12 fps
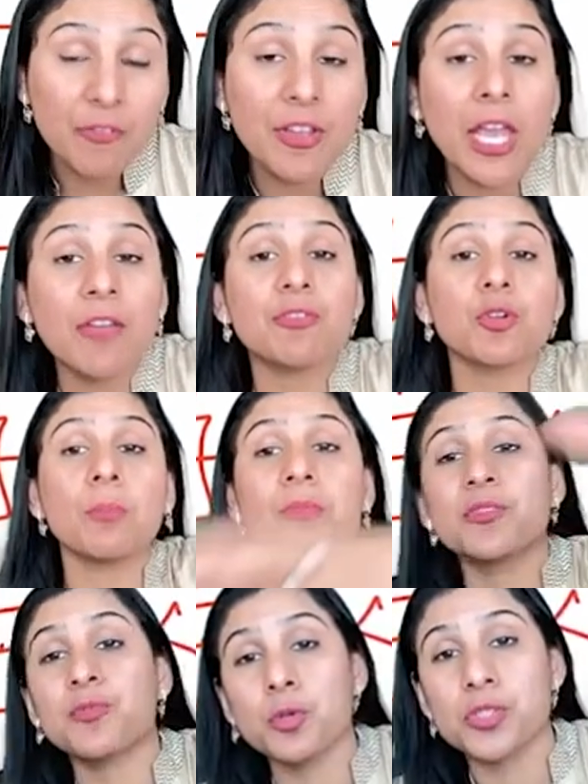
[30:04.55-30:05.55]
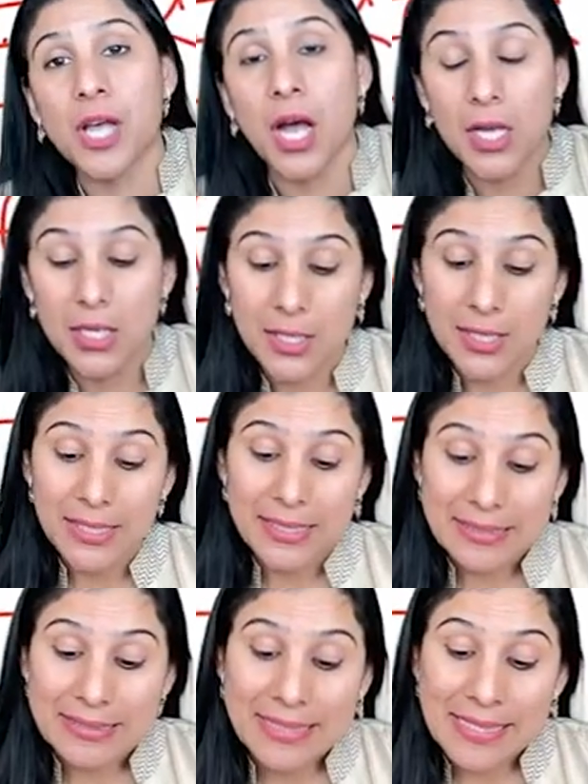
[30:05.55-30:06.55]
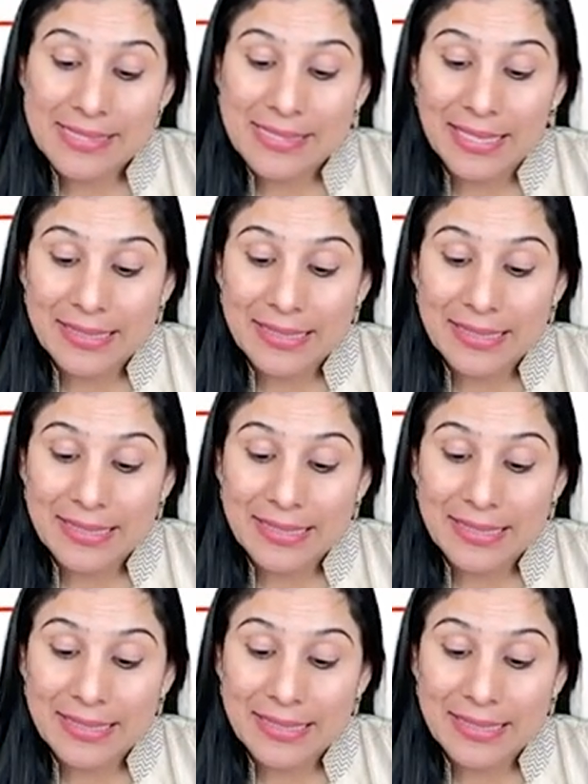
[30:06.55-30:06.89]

away from the fossa. This